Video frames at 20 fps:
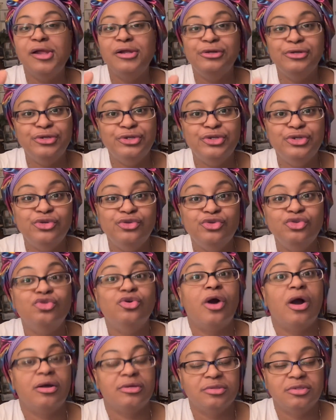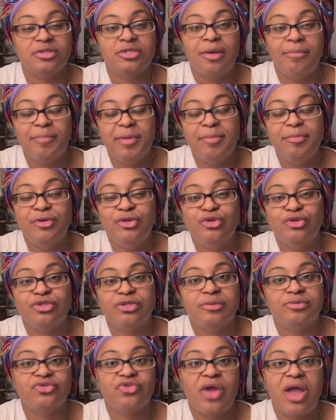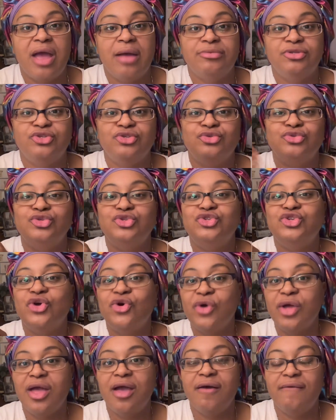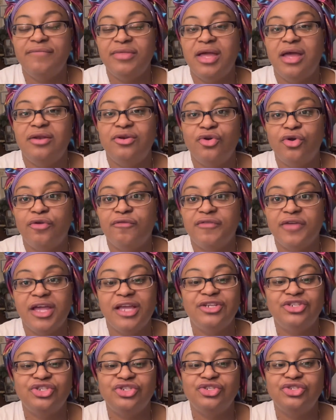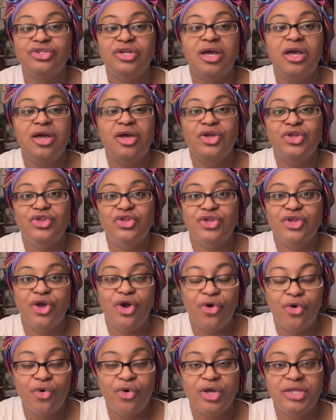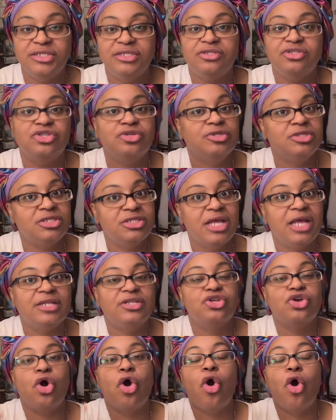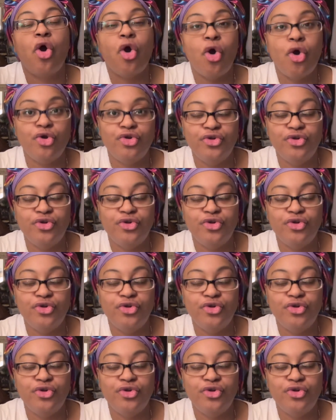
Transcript: you you are some people you subscribe to you don't have that notification on to set to all